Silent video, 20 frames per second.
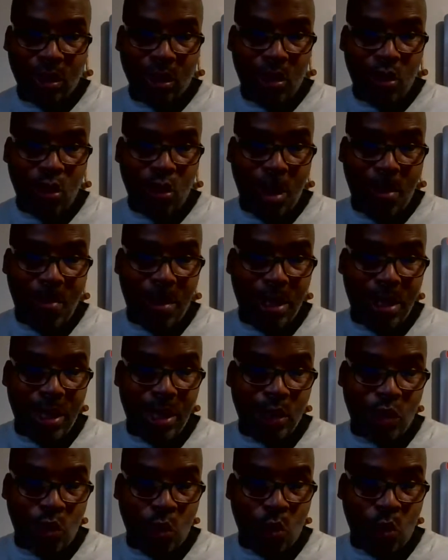You know what I mean?
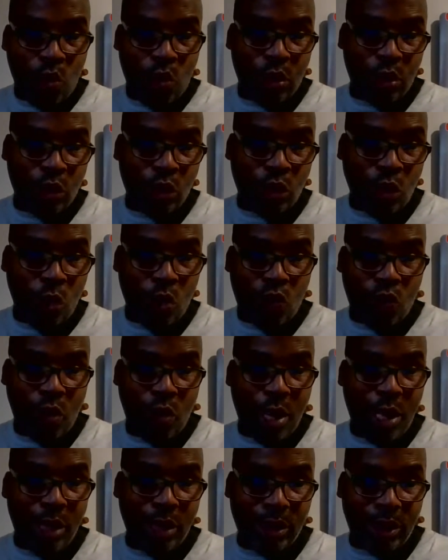It's so
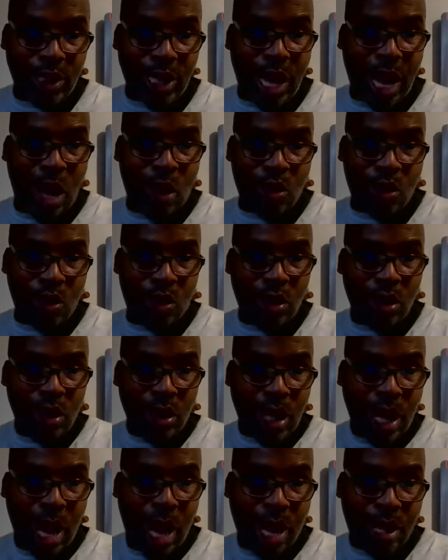crazy how
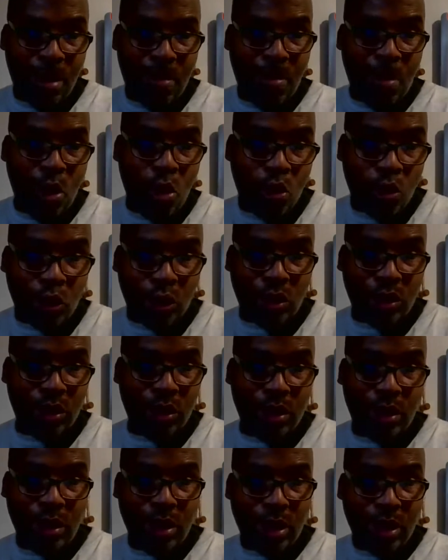the merch
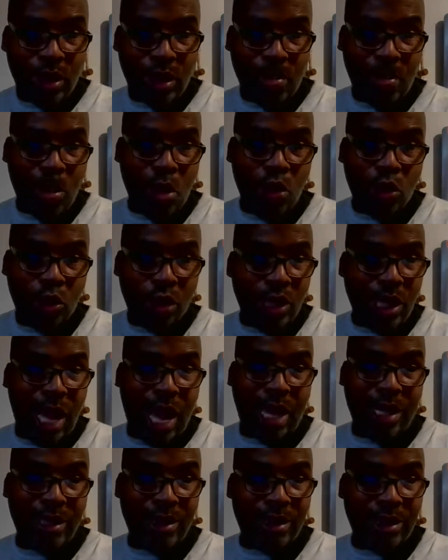
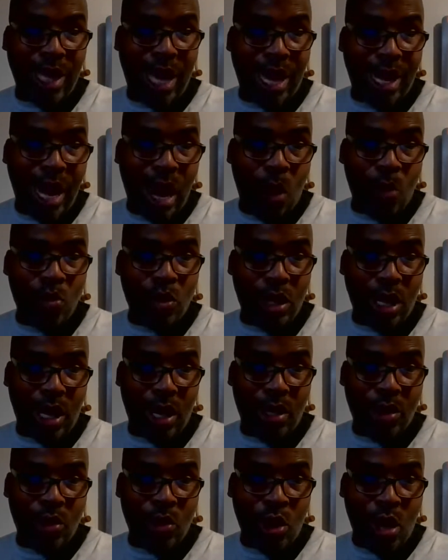line is not out
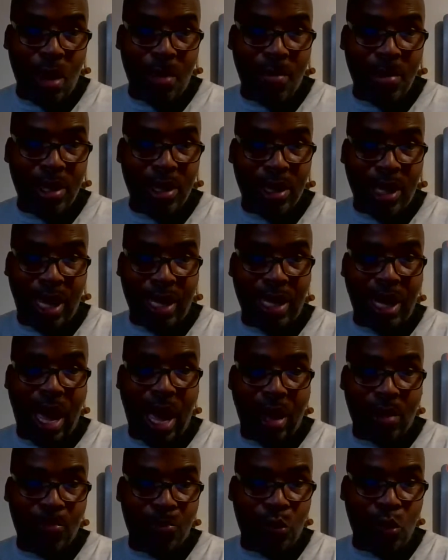yet. You know what I mean? Like
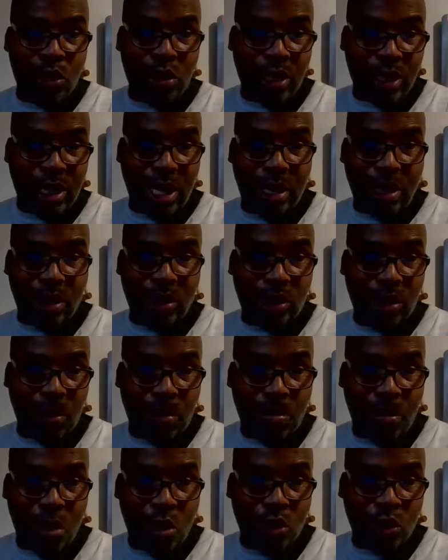I put together
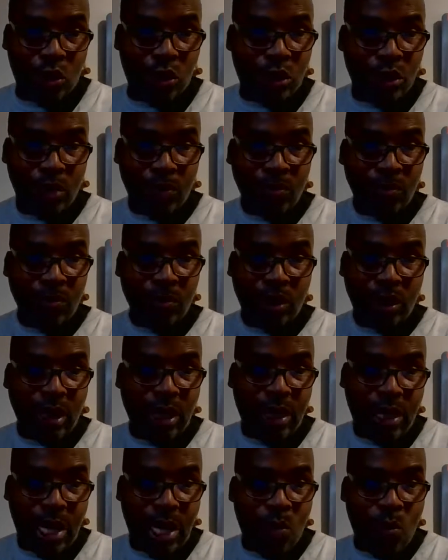some merch
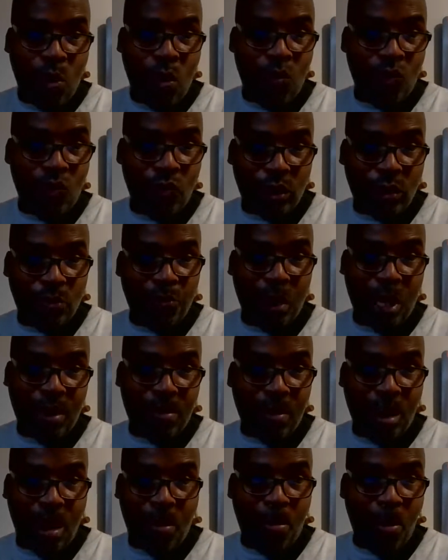and they won't respect
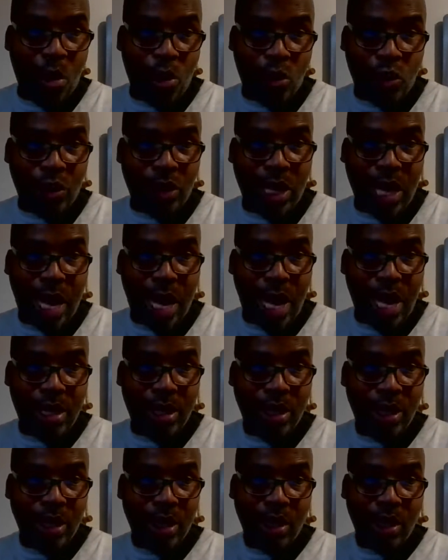my merch line.